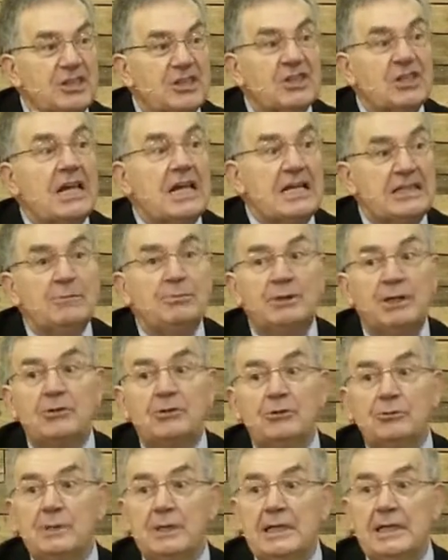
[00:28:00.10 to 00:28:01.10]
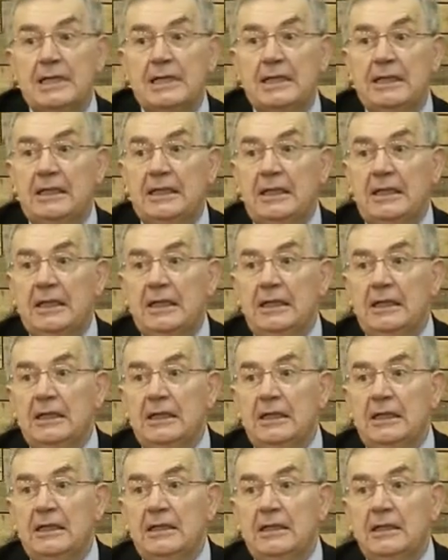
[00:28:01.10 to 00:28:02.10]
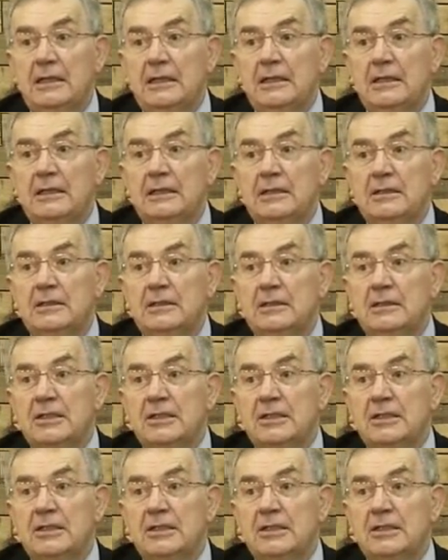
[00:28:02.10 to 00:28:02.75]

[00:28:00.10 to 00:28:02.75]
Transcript: said about me. That